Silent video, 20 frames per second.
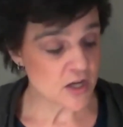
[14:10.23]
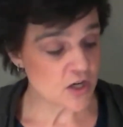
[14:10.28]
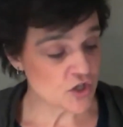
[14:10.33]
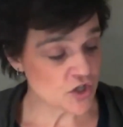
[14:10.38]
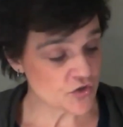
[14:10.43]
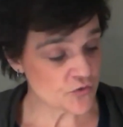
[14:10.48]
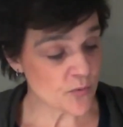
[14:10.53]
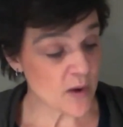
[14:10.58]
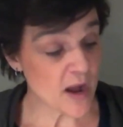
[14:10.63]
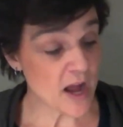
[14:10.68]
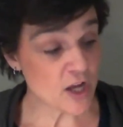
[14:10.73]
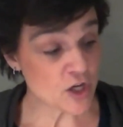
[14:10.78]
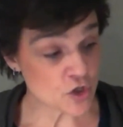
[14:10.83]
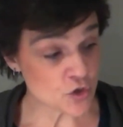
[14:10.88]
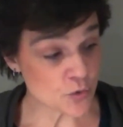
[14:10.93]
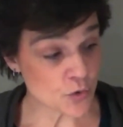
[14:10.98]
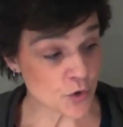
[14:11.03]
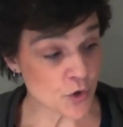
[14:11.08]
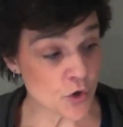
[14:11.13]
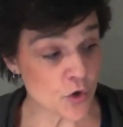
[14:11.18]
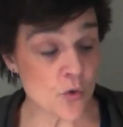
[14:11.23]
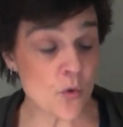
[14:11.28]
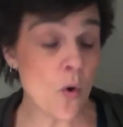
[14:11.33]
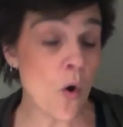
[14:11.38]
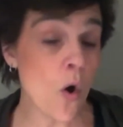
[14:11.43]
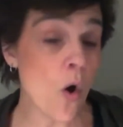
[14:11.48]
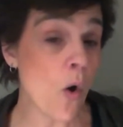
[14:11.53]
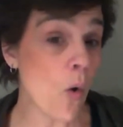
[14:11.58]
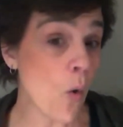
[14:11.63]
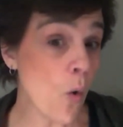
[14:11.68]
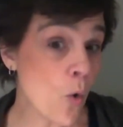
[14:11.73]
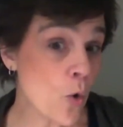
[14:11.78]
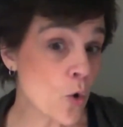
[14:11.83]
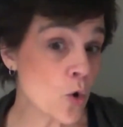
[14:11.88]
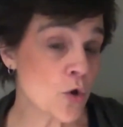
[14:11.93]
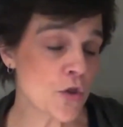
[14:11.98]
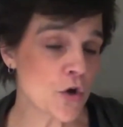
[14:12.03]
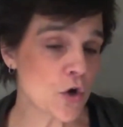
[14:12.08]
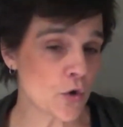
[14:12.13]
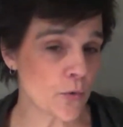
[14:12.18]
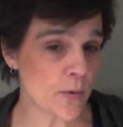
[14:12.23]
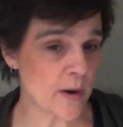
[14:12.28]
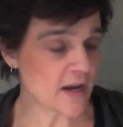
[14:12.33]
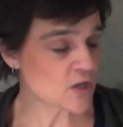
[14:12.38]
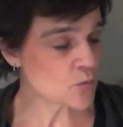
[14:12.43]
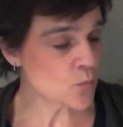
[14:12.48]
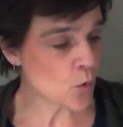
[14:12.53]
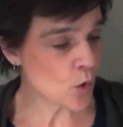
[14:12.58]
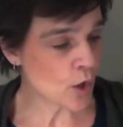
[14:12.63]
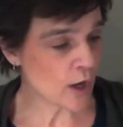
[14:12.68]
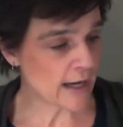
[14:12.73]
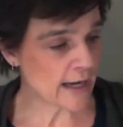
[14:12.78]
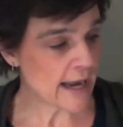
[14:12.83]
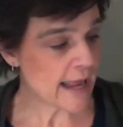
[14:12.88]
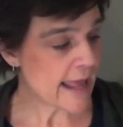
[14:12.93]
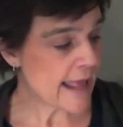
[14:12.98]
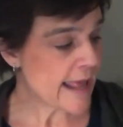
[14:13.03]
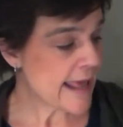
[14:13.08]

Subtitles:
Just write true or the correct one.